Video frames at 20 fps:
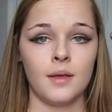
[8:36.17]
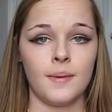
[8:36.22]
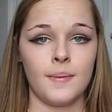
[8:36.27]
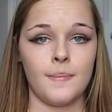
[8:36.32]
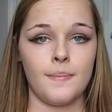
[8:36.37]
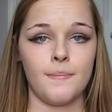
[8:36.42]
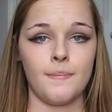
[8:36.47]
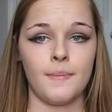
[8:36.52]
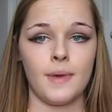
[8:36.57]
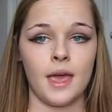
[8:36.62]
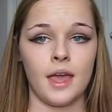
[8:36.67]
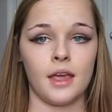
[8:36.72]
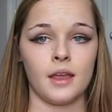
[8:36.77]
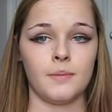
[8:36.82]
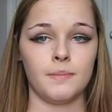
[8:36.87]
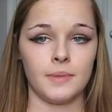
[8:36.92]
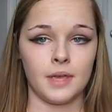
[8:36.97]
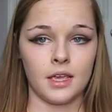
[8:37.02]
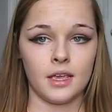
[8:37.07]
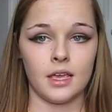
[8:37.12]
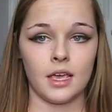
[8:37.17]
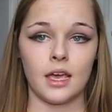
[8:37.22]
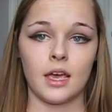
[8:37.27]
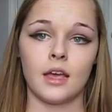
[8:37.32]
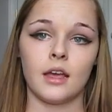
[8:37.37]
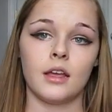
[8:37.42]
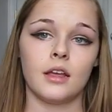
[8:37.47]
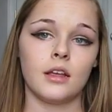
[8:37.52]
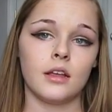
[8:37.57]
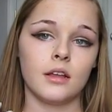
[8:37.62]
made me
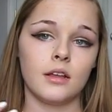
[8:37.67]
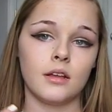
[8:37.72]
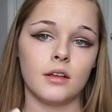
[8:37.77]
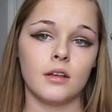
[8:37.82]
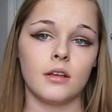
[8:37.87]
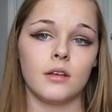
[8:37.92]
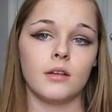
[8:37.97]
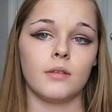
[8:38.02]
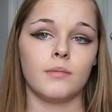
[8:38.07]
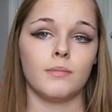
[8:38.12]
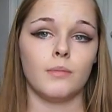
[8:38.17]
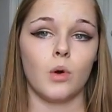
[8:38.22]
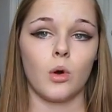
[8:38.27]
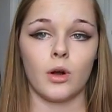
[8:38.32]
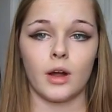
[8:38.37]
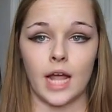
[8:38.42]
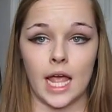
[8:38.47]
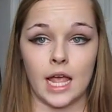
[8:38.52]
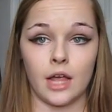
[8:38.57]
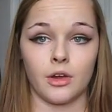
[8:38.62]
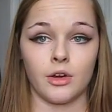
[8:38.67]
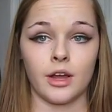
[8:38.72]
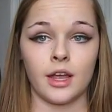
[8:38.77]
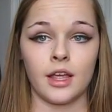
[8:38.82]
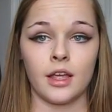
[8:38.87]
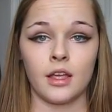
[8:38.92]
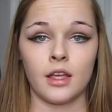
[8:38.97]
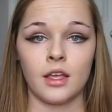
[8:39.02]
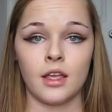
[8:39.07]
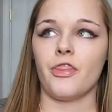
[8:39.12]
get more
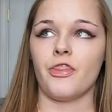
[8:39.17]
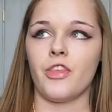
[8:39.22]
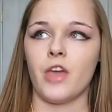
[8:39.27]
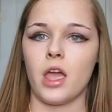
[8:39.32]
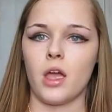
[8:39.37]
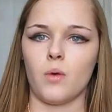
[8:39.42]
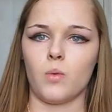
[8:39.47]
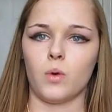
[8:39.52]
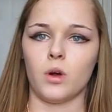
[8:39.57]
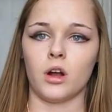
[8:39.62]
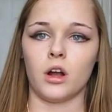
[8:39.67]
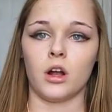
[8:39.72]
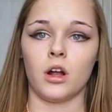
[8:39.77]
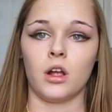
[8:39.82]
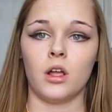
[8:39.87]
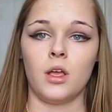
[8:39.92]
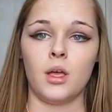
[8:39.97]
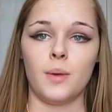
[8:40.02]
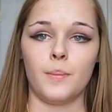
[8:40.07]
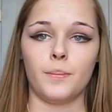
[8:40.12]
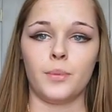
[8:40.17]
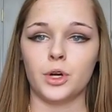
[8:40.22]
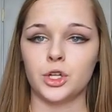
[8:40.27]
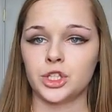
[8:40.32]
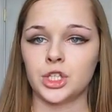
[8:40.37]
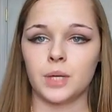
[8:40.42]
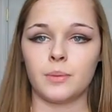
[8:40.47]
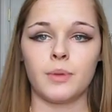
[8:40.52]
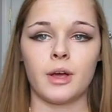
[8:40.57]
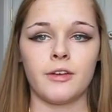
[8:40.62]
angry. They were
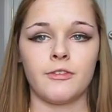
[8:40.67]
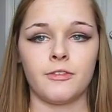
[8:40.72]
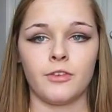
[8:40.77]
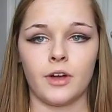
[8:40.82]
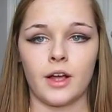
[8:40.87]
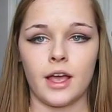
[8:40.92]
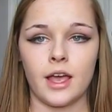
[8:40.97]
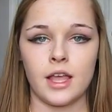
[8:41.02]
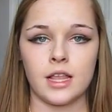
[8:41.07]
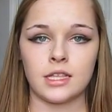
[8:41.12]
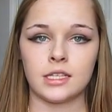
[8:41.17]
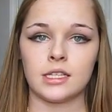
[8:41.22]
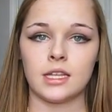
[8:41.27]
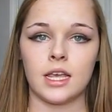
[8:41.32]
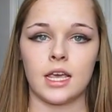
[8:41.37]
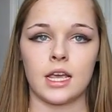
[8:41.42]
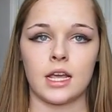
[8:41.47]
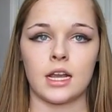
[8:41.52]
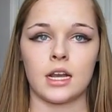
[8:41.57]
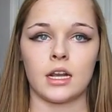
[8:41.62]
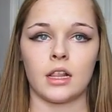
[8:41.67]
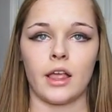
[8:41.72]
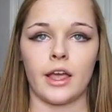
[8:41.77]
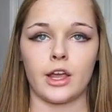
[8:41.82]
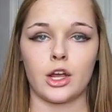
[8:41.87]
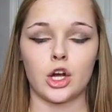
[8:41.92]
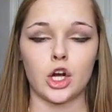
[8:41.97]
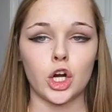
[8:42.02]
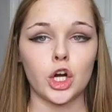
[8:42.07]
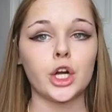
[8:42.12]
pushing my friends and
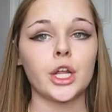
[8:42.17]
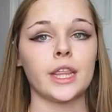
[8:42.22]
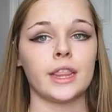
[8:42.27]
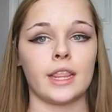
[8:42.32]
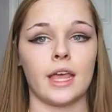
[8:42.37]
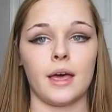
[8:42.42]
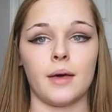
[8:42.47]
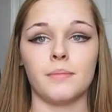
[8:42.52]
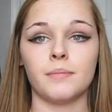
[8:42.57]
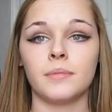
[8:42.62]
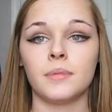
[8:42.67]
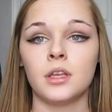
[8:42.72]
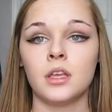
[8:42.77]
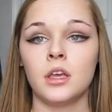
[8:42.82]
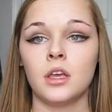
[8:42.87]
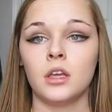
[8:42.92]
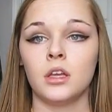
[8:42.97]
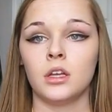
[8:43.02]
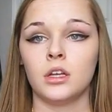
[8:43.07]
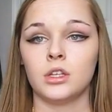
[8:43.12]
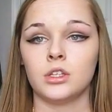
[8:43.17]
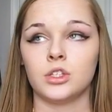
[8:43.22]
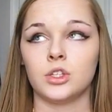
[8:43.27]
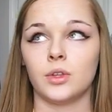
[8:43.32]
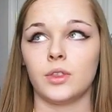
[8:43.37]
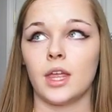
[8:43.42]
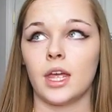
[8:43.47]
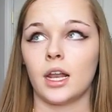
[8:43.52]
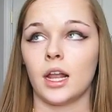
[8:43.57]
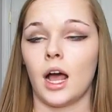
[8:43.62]
like hurting them, so
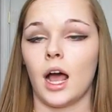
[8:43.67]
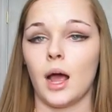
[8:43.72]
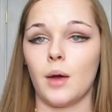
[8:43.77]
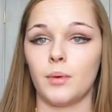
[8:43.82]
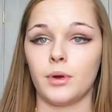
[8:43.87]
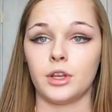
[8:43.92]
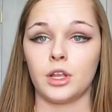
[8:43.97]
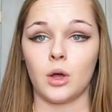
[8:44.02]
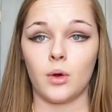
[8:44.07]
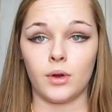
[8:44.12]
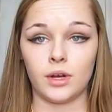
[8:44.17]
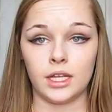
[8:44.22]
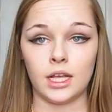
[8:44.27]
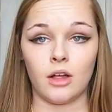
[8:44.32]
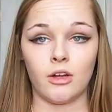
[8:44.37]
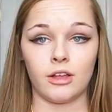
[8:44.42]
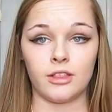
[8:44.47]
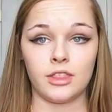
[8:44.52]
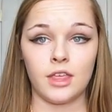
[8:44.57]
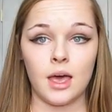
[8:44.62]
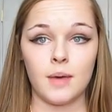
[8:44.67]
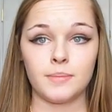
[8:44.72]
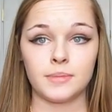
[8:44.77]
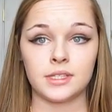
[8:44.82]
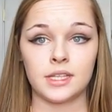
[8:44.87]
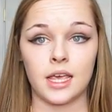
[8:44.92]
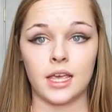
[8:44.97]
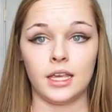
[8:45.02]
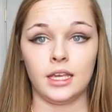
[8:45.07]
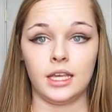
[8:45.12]
then I would go and yell at them and
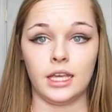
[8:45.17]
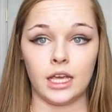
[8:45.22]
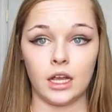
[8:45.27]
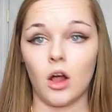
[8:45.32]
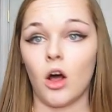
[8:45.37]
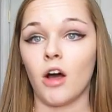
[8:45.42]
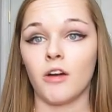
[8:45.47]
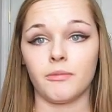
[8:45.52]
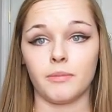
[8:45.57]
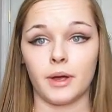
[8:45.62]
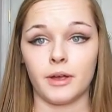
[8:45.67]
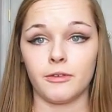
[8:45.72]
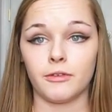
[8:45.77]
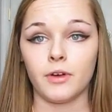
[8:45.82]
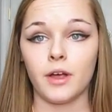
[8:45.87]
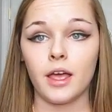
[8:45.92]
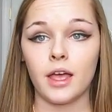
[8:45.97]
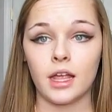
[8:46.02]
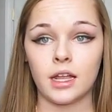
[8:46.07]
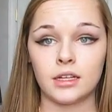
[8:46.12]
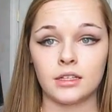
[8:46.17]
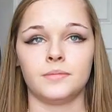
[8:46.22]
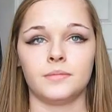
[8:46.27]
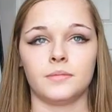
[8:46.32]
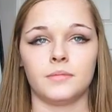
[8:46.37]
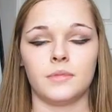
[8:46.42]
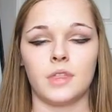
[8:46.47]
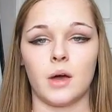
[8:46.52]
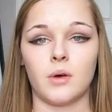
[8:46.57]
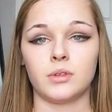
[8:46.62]
say, "Get off my friend."
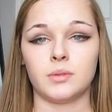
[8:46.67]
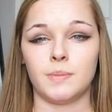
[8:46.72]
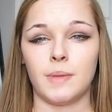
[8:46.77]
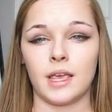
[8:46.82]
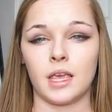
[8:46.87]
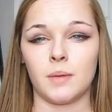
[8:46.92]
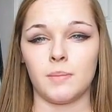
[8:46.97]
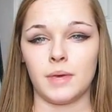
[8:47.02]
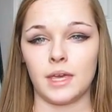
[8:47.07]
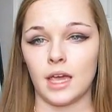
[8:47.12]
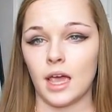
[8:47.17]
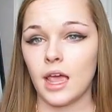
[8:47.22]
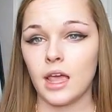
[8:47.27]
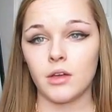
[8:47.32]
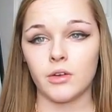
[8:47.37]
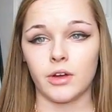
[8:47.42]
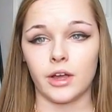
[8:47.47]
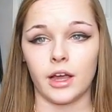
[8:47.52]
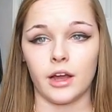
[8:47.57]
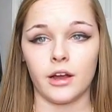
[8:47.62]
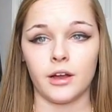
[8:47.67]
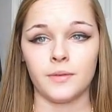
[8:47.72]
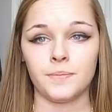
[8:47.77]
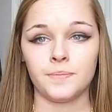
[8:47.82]
That was making me angrier.